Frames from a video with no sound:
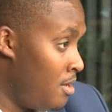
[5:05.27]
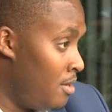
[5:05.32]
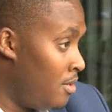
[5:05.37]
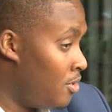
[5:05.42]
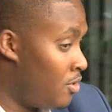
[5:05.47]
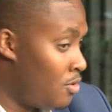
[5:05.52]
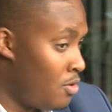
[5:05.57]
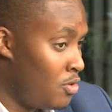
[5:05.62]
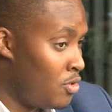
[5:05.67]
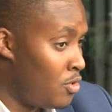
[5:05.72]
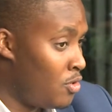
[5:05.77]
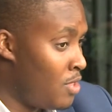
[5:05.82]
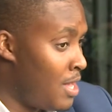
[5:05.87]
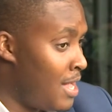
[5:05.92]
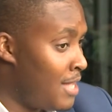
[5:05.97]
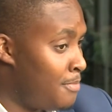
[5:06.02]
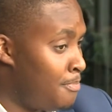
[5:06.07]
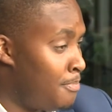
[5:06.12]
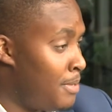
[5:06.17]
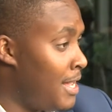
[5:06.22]
So
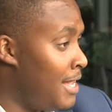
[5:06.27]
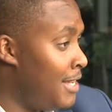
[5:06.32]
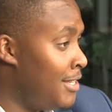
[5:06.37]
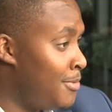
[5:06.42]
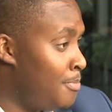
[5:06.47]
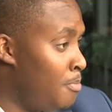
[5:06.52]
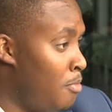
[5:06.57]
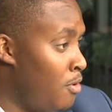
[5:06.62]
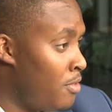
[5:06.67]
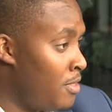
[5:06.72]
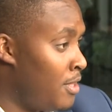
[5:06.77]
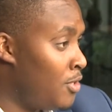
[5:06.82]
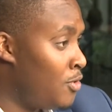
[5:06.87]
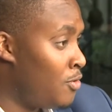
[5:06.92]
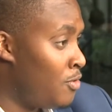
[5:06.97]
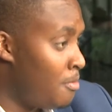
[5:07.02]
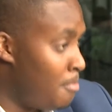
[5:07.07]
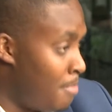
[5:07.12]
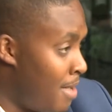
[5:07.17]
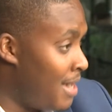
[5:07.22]
that plays both
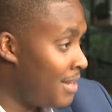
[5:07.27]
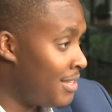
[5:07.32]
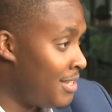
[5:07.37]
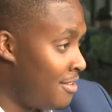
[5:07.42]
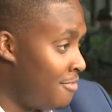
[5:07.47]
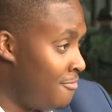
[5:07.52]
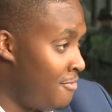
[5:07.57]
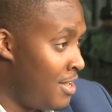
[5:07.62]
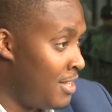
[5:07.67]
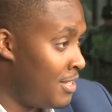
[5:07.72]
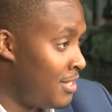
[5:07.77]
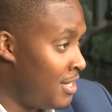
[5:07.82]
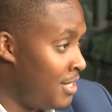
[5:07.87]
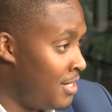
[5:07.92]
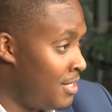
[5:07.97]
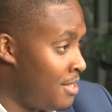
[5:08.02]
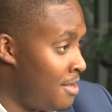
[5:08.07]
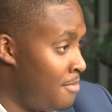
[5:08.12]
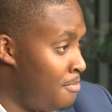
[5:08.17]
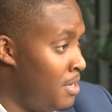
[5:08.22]
into the bank's
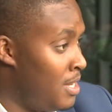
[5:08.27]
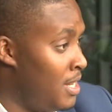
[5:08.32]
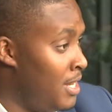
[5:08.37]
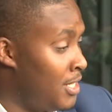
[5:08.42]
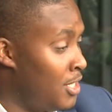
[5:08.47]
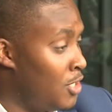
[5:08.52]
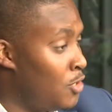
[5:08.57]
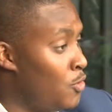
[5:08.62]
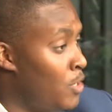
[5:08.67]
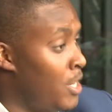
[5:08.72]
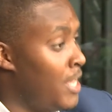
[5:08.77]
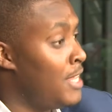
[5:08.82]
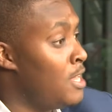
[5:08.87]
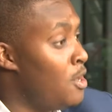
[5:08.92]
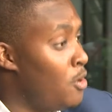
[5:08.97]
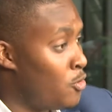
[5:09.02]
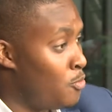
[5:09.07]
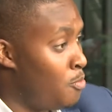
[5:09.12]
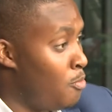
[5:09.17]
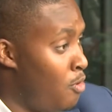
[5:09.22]
advantage, the ability to lend
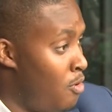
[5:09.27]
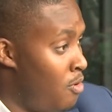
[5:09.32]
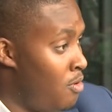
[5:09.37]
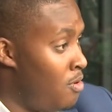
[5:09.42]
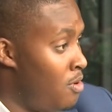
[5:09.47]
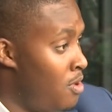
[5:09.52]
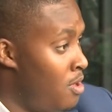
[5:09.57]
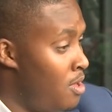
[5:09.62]
out more,